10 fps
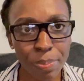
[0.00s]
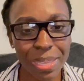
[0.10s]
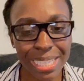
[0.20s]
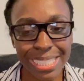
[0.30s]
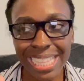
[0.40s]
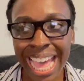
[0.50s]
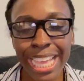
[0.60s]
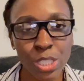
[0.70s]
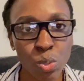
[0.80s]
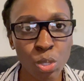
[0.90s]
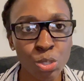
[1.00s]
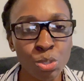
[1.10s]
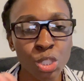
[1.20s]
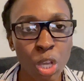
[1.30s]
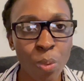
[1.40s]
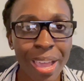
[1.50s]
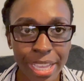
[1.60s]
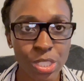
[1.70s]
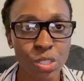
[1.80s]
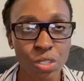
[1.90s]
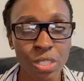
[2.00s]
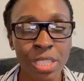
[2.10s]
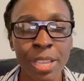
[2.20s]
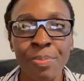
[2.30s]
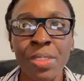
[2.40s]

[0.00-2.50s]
because that is going to show externally.